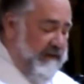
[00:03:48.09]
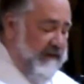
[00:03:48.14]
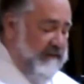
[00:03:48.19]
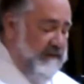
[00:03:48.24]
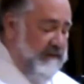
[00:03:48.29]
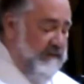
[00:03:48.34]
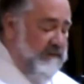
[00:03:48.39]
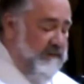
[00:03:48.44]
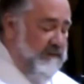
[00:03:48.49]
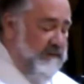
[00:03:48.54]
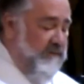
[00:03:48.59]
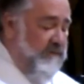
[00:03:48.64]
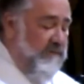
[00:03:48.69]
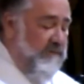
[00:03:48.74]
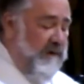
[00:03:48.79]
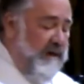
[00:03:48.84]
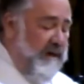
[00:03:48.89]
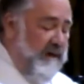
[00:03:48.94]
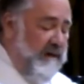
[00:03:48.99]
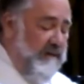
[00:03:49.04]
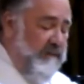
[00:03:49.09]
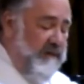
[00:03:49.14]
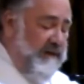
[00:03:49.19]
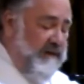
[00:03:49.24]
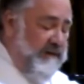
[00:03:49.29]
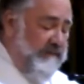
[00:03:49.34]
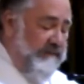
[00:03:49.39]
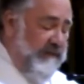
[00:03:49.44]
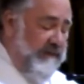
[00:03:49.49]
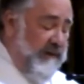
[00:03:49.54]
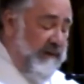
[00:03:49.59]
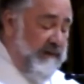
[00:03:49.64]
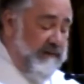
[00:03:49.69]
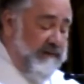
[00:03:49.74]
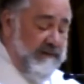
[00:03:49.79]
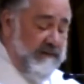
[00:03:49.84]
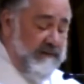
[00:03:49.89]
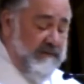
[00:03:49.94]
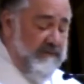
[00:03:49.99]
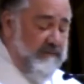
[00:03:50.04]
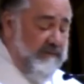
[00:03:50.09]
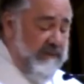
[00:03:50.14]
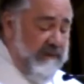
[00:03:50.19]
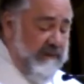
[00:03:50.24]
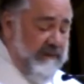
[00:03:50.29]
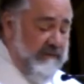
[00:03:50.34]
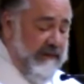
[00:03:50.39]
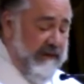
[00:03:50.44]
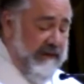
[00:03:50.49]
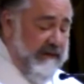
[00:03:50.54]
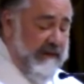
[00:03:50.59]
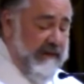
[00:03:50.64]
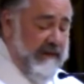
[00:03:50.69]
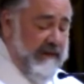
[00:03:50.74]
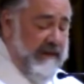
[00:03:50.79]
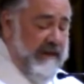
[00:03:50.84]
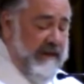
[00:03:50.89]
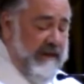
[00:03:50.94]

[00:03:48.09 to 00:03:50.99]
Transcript: That's incredibly difficult to do. We know that.